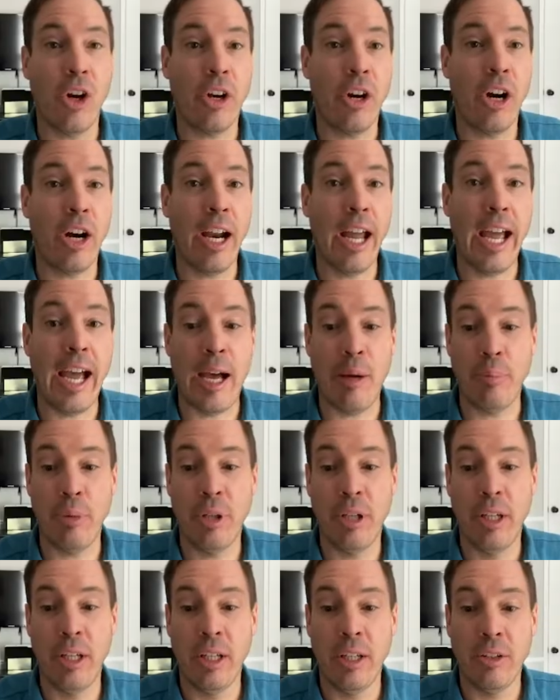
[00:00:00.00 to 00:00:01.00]
our app.
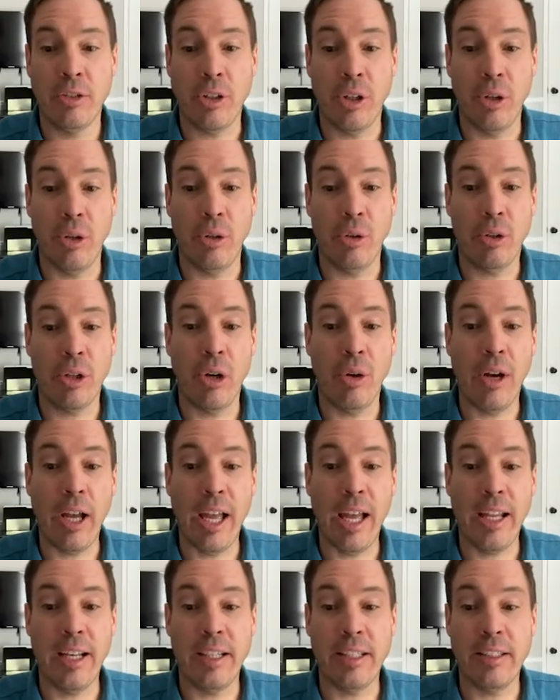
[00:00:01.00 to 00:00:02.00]
So go
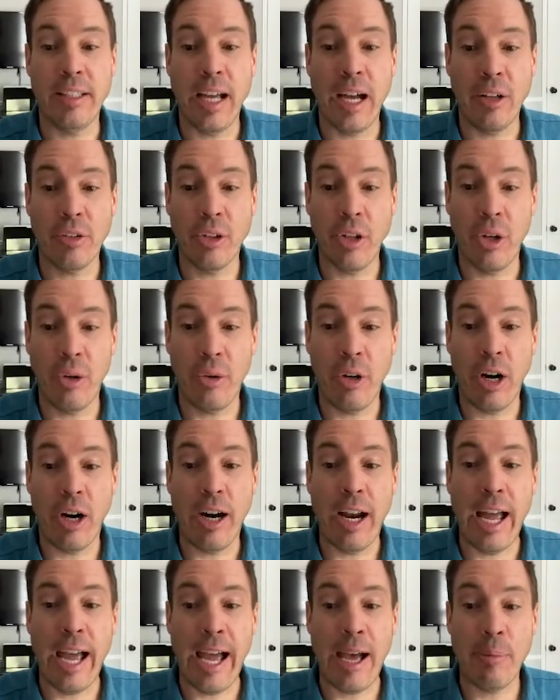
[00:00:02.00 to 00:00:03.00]
ahead and download our
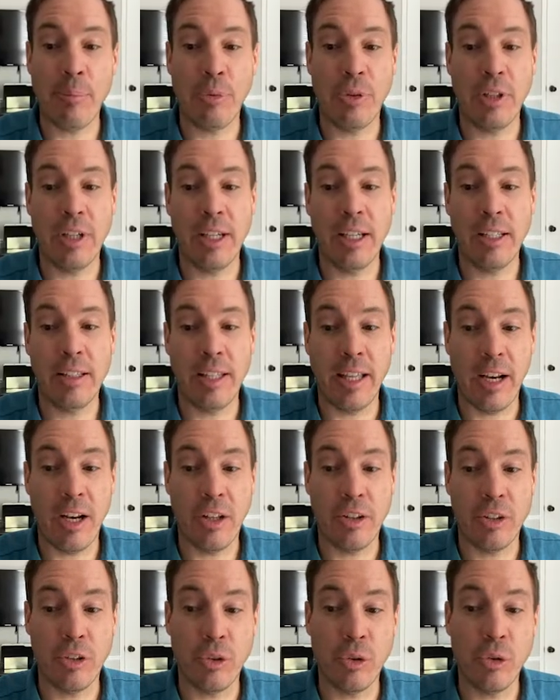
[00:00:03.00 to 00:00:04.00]
app. You can get that
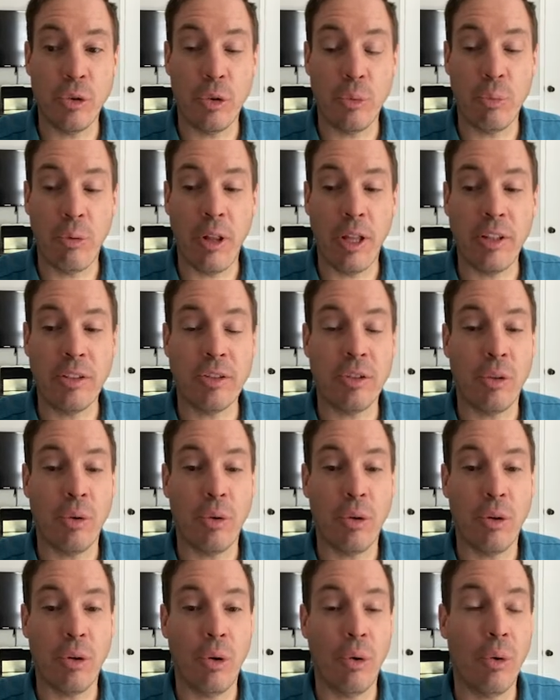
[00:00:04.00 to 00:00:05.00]
on the Google Play
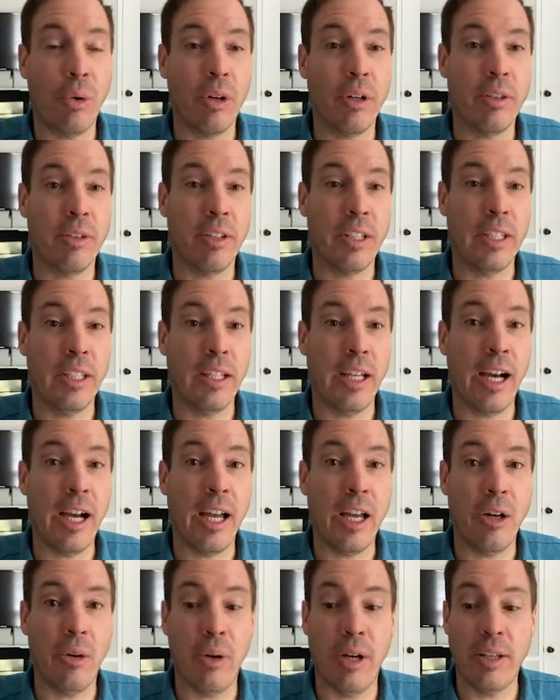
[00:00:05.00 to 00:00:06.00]
Store or the
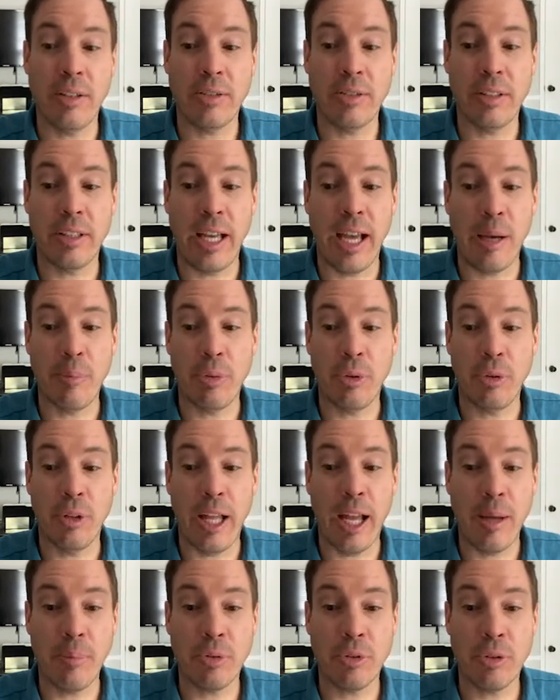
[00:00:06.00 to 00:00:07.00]
iOS Apple
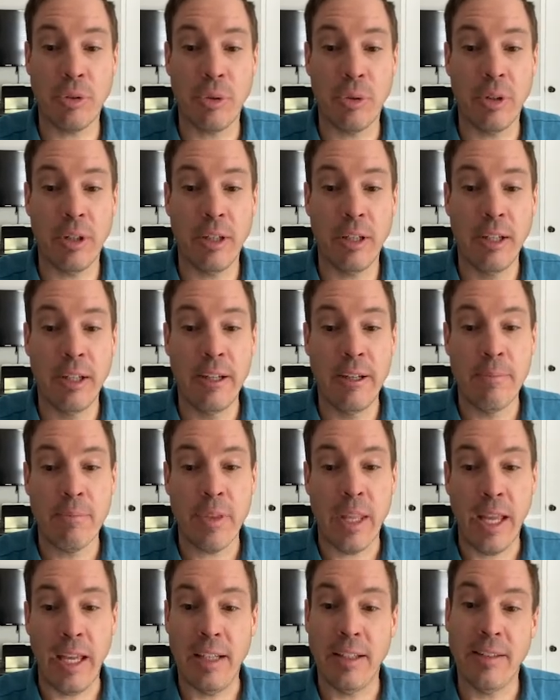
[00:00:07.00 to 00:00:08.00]
App Store.
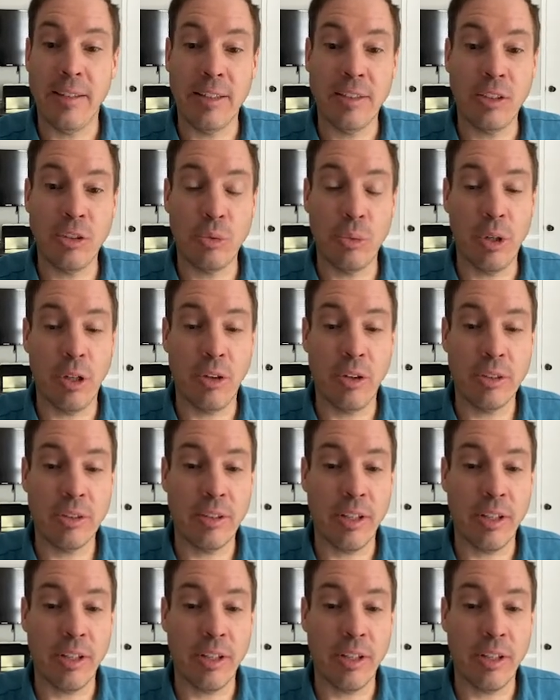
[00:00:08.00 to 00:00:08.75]
And this is what it looks